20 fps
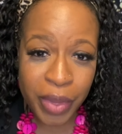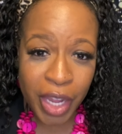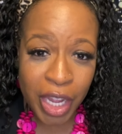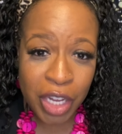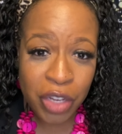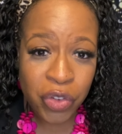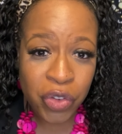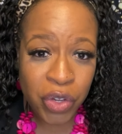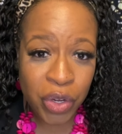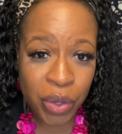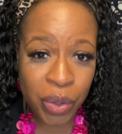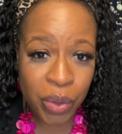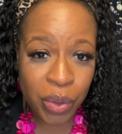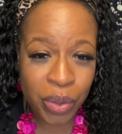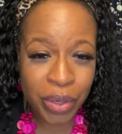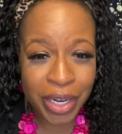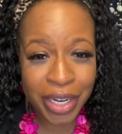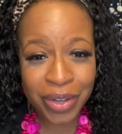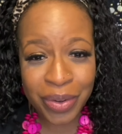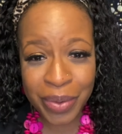So
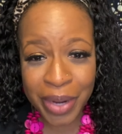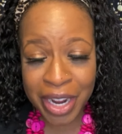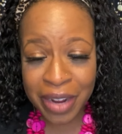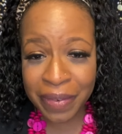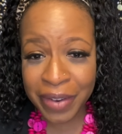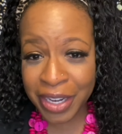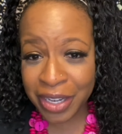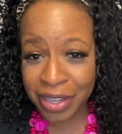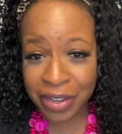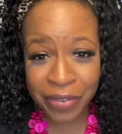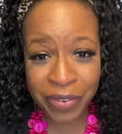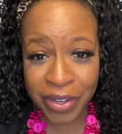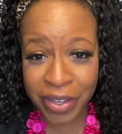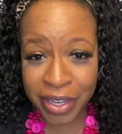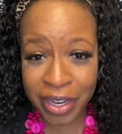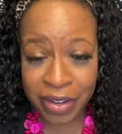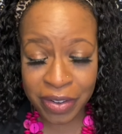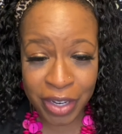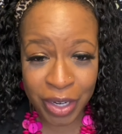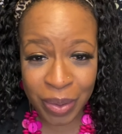they do have like different
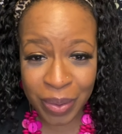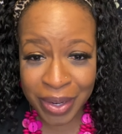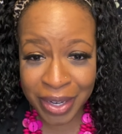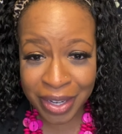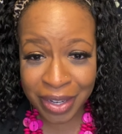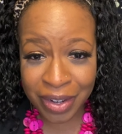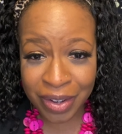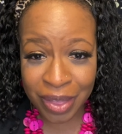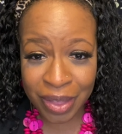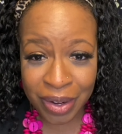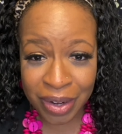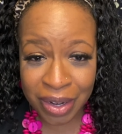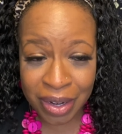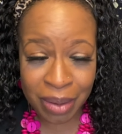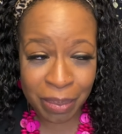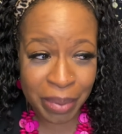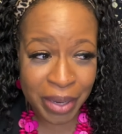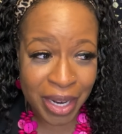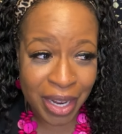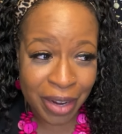styles. Like you can get a
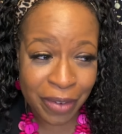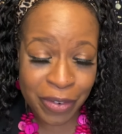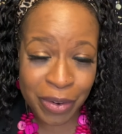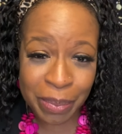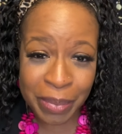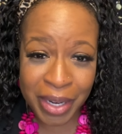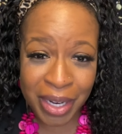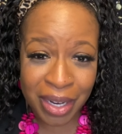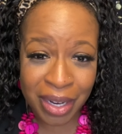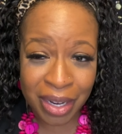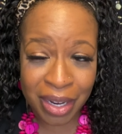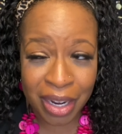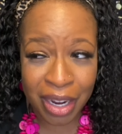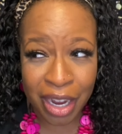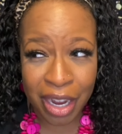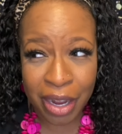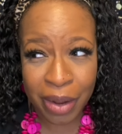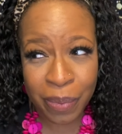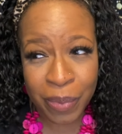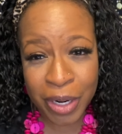thong, but like for me,
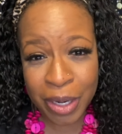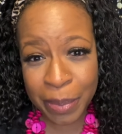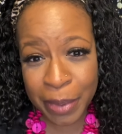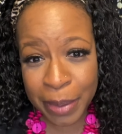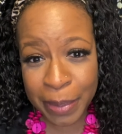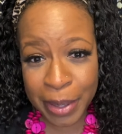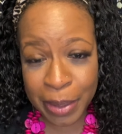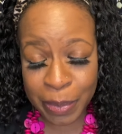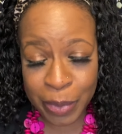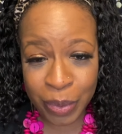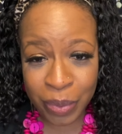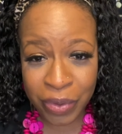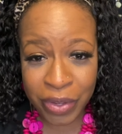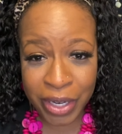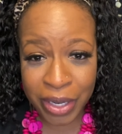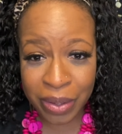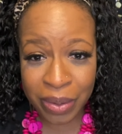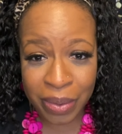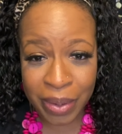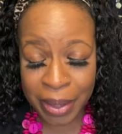when I'm on my moon
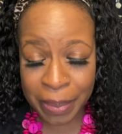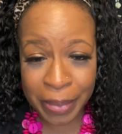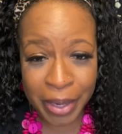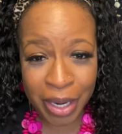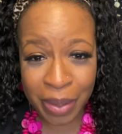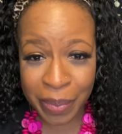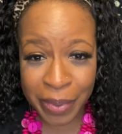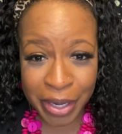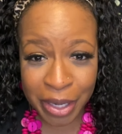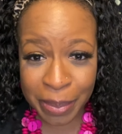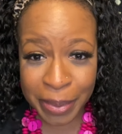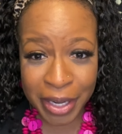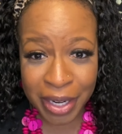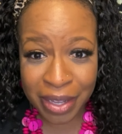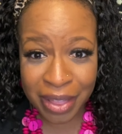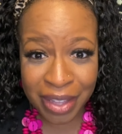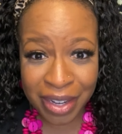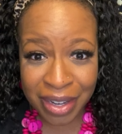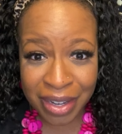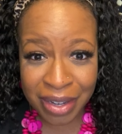cycle, I'm not worried about a
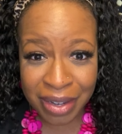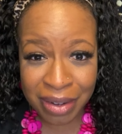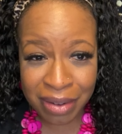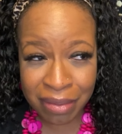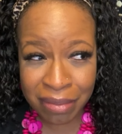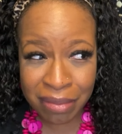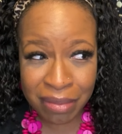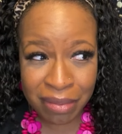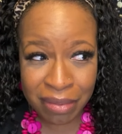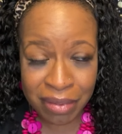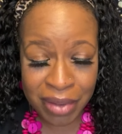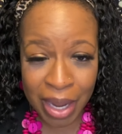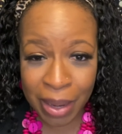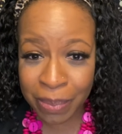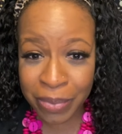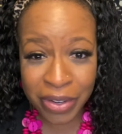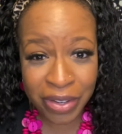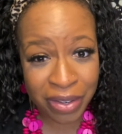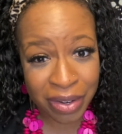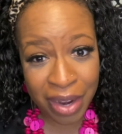thong.
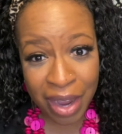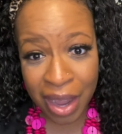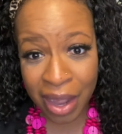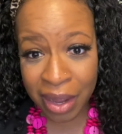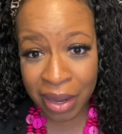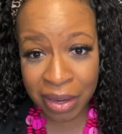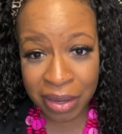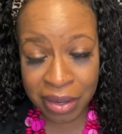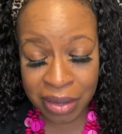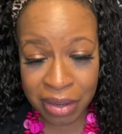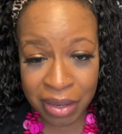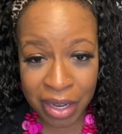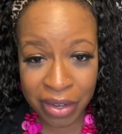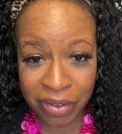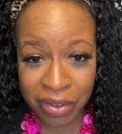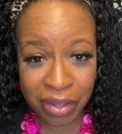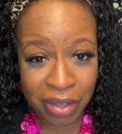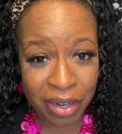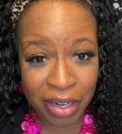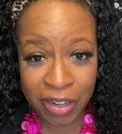I'm just not. That's
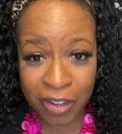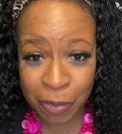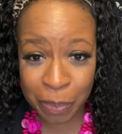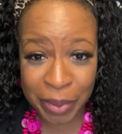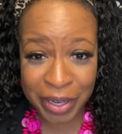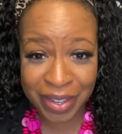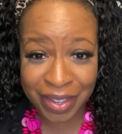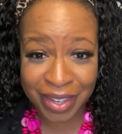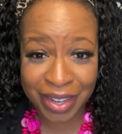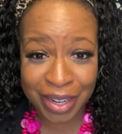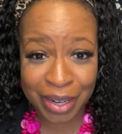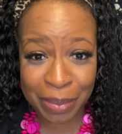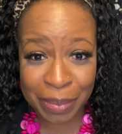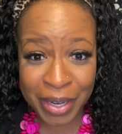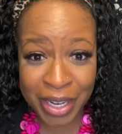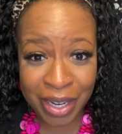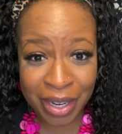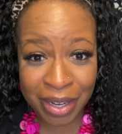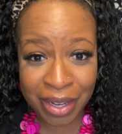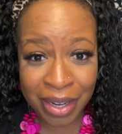just not a space that I'm
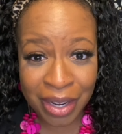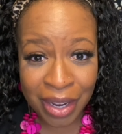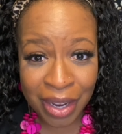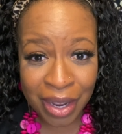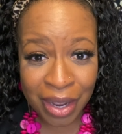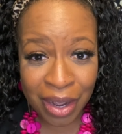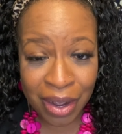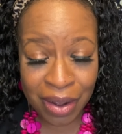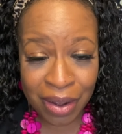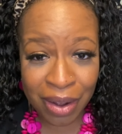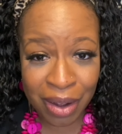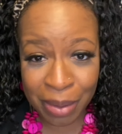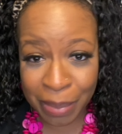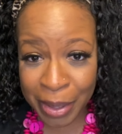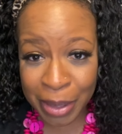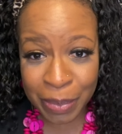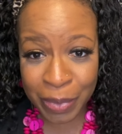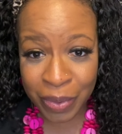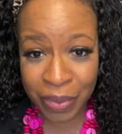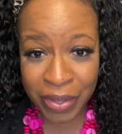in on
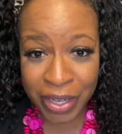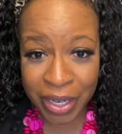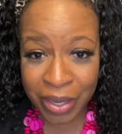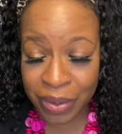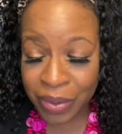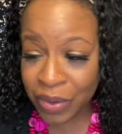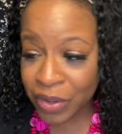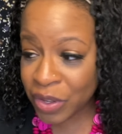my moon cycle.